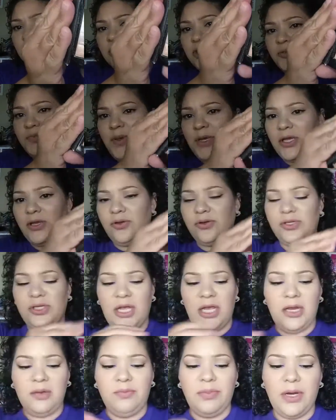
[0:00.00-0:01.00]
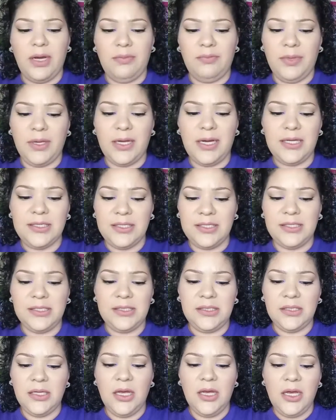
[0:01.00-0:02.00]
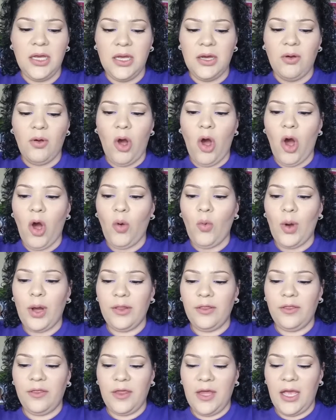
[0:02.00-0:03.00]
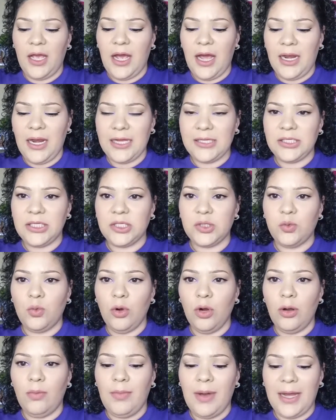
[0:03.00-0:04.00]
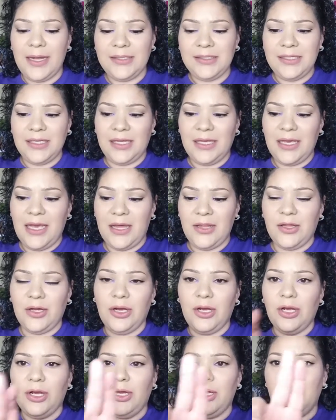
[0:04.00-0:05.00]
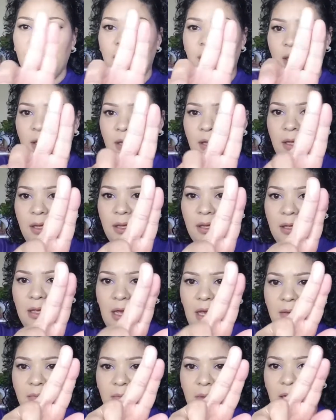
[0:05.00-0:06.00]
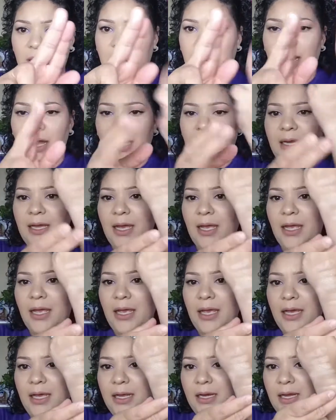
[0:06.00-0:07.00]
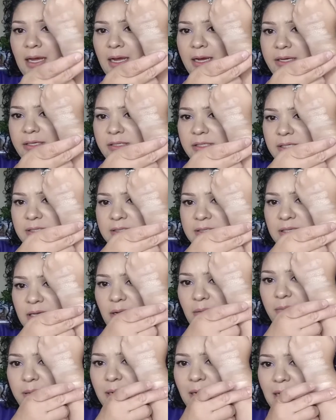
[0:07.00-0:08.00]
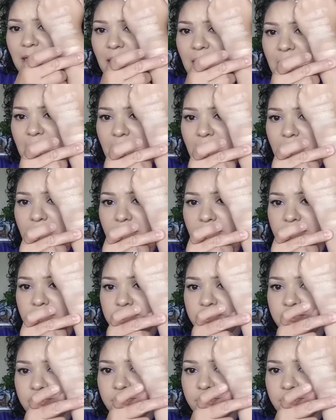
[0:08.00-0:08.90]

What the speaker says: or just pick your shade, but because it's all one thing, I like to swirl mine together, get my highlight, and I just apply.